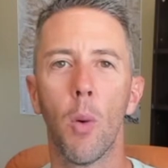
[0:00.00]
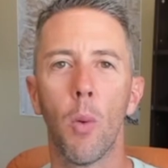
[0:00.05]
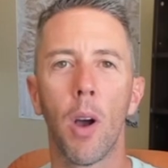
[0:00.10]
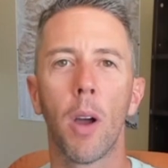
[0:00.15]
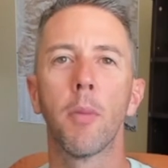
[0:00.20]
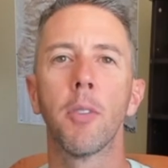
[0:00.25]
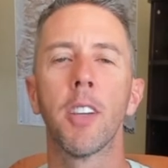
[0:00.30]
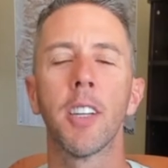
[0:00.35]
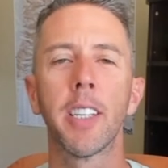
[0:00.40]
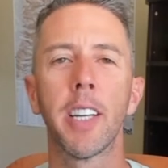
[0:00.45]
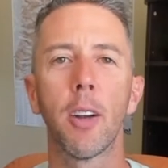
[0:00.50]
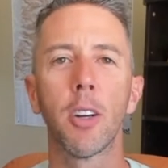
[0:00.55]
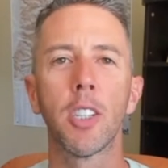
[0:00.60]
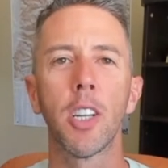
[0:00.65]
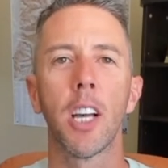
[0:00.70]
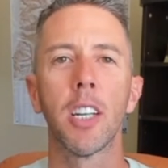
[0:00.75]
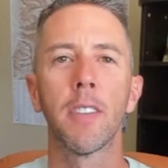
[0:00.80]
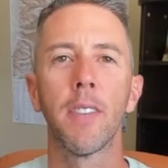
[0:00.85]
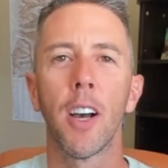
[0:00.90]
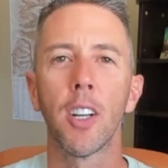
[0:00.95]
Welcome to the Secret
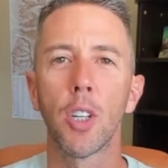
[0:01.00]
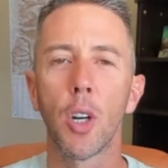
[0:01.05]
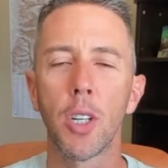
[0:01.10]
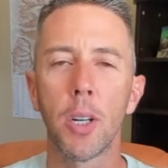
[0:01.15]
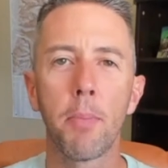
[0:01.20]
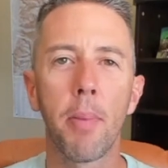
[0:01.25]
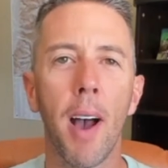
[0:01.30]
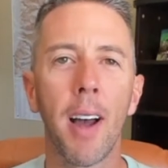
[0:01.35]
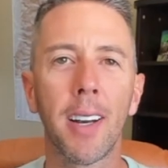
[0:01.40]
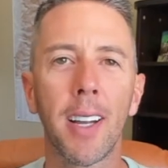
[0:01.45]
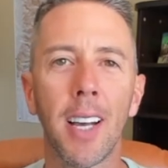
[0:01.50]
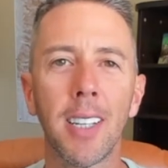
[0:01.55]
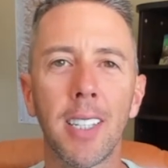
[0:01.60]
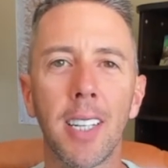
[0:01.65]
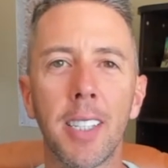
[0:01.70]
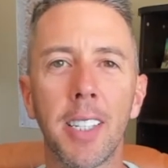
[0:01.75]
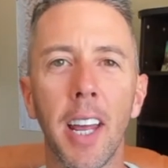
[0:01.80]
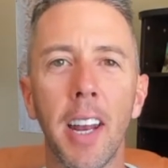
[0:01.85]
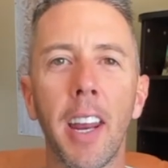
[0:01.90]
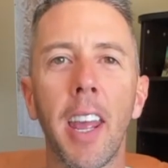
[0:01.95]
Sauce of Outsourcing podcast that's
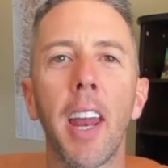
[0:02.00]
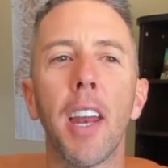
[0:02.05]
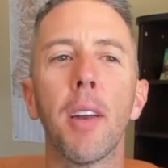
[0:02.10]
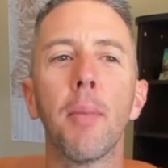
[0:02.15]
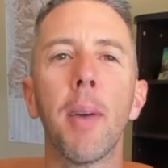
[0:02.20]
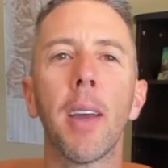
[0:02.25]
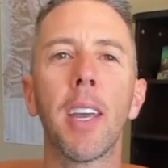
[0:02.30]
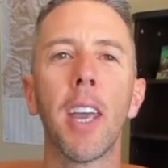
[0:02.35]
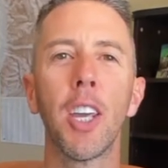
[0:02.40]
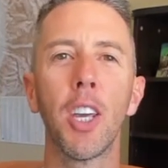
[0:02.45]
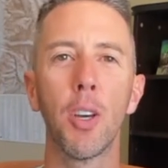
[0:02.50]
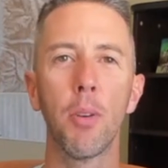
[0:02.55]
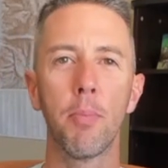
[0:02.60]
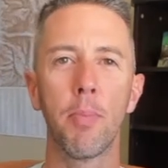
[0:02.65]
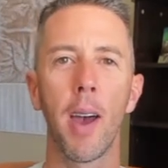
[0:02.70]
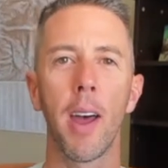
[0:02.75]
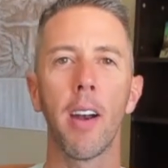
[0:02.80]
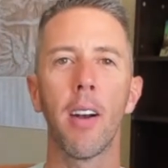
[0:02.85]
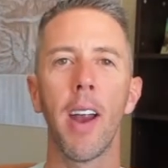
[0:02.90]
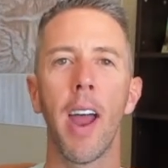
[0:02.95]
dedicated to making you
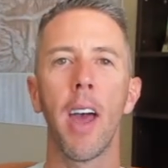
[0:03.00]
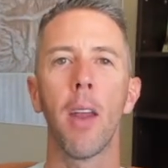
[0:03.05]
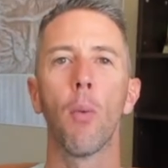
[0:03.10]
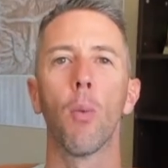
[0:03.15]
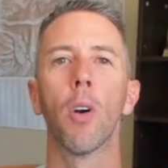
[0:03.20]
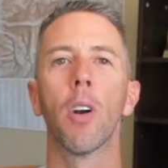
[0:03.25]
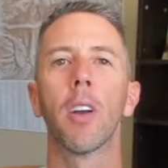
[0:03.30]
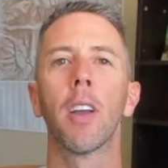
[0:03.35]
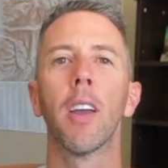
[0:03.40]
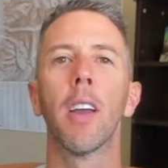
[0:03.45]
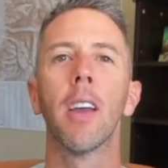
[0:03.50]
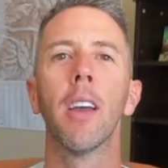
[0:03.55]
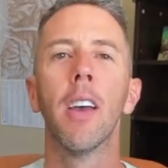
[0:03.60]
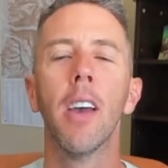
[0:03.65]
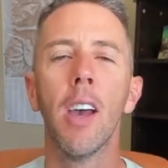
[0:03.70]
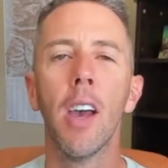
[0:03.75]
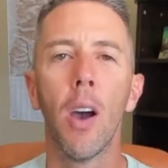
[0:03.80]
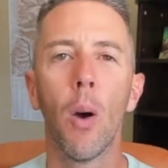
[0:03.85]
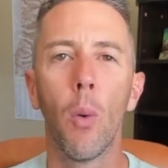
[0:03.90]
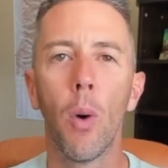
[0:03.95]
better at working
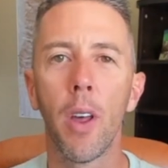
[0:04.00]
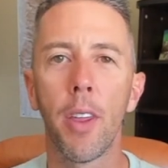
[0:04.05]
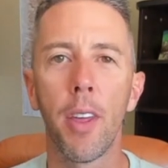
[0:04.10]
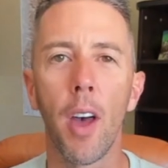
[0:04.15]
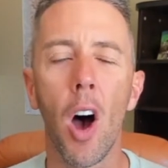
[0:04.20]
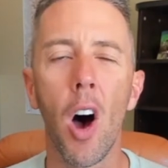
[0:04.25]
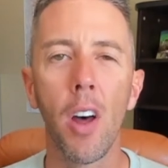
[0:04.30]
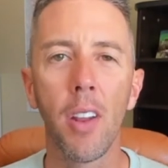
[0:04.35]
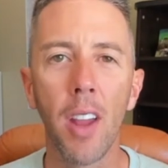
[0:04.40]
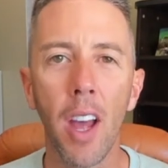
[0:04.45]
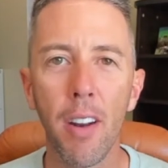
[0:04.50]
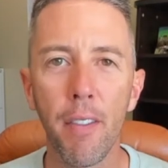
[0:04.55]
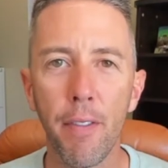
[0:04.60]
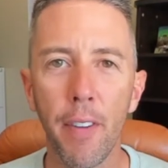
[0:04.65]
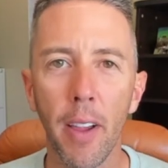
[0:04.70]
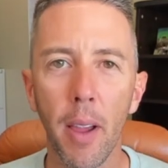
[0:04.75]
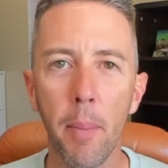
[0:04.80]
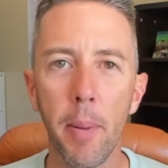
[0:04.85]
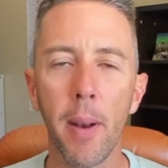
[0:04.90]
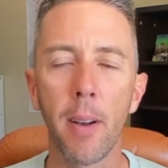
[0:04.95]
with online
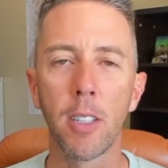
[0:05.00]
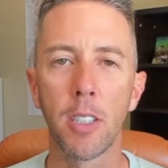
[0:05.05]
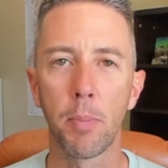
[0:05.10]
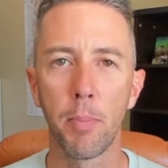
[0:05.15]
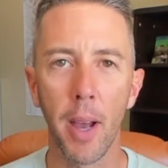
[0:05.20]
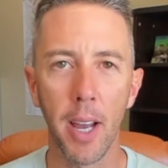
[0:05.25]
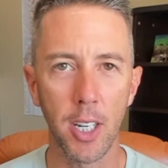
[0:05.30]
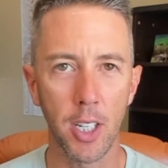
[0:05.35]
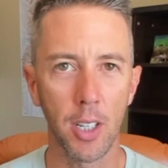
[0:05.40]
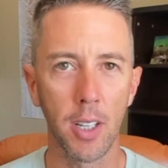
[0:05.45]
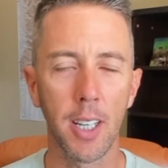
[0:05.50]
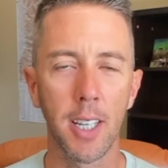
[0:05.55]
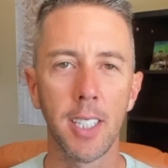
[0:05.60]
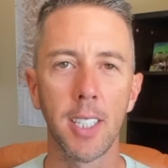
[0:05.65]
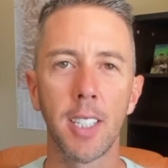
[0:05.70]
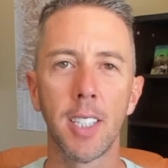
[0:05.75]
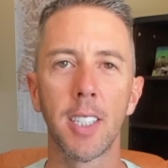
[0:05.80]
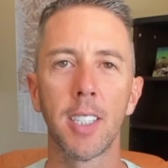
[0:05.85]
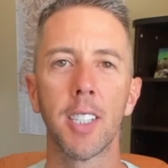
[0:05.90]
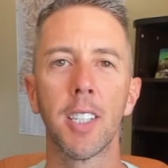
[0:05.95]
Filipino
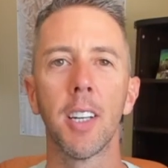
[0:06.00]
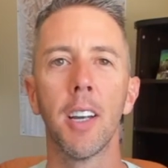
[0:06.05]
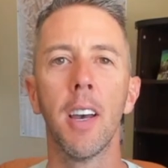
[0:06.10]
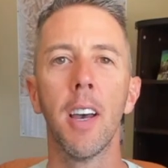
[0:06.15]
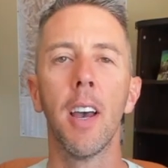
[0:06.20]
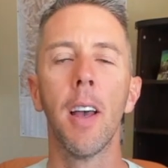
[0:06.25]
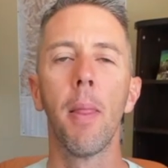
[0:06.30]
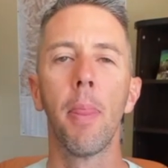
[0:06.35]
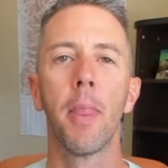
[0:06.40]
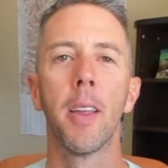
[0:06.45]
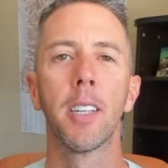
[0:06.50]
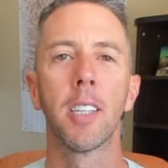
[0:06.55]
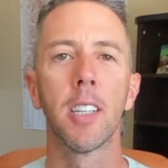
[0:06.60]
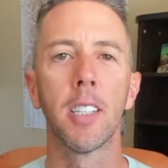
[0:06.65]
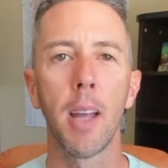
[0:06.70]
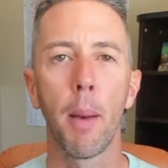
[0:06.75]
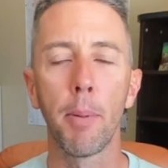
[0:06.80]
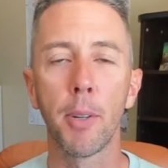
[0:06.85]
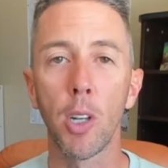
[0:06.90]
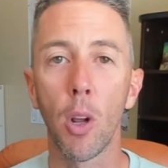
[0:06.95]
specialists. This is
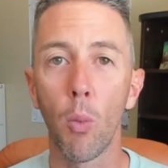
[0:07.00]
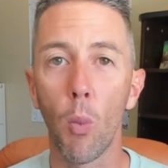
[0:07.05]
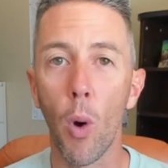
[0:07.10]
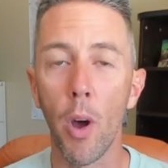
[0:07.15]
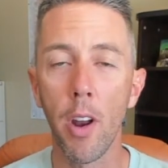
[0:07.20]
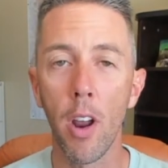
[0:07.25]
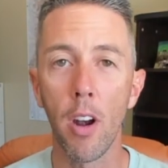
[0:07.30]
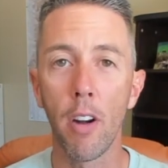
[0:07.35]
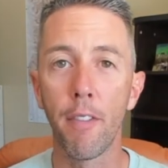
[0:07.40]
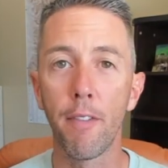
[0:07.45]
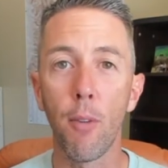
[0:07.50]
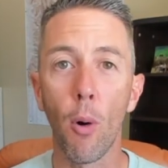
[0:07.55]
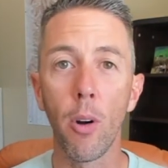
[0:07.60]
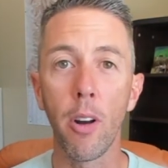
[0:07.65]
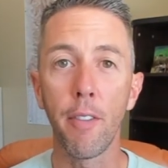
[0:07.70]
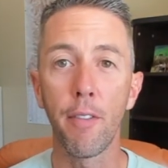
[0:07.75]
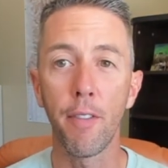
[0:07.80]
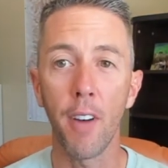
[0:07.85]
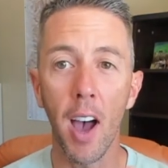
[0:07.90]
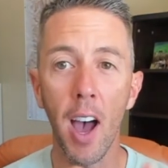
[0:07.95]
episode
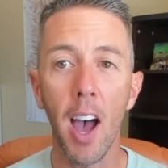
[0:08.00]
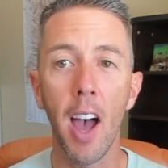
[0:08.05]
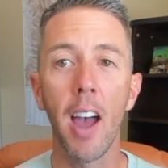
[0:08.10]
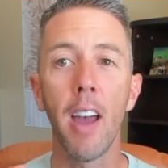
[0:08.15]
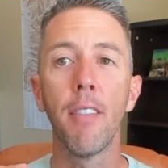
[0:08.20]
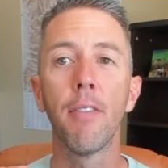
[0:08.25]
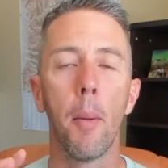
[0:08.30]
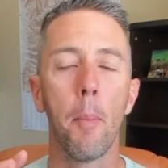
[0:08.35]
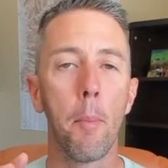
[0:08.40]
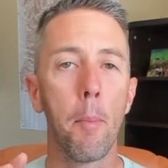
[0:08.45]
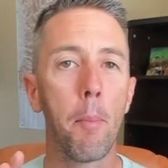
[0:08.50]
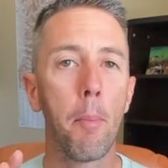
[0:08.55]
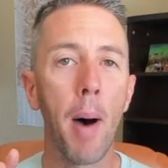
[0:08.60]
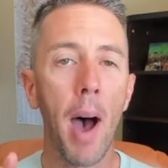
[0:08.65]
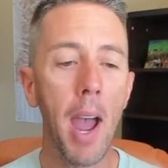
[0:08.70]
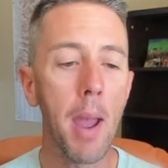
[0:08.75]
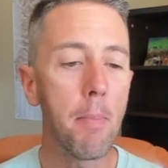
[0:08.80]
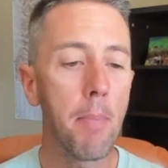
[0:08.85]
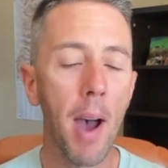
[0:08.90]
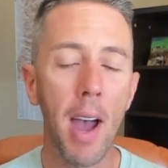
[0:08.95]
145
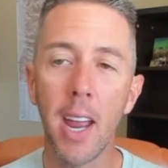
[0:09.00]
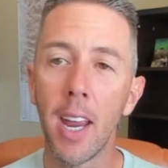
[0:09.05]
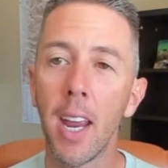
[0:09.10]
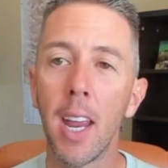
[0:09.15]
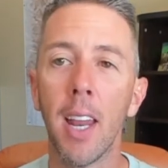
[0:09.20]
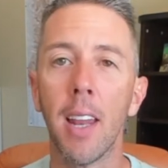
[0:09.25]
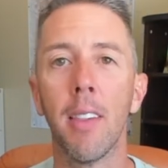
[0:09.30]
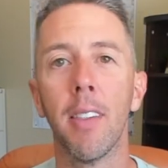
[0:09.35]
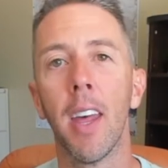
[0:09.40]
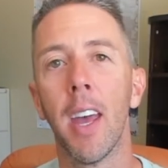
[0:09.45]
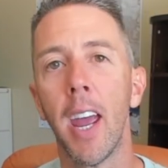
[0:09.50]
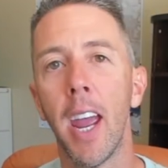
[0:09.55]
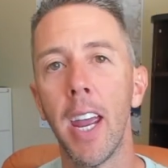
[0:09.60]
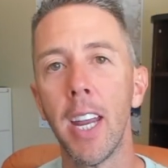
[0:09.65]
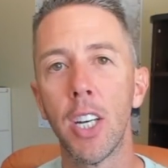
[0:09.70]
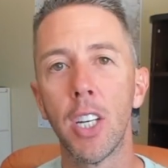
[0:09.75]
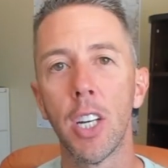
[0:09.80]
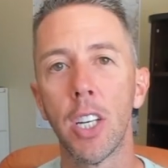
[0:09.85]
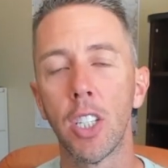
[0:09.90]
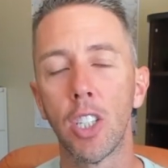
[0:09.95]
Baybayin, the
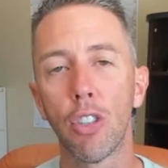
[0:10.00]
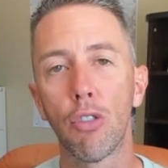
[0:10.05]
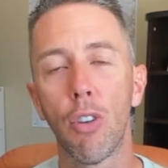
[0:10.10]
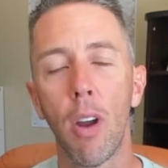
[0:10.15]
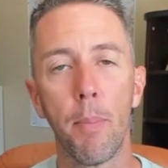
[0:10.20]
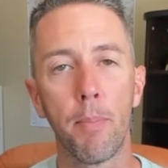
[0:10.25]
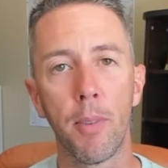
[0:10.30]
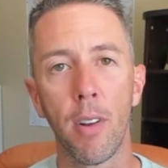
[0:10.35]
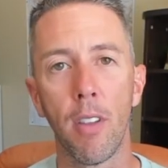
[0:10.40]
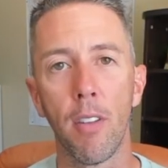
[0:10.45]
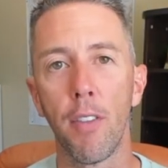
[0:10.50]
ancient script of the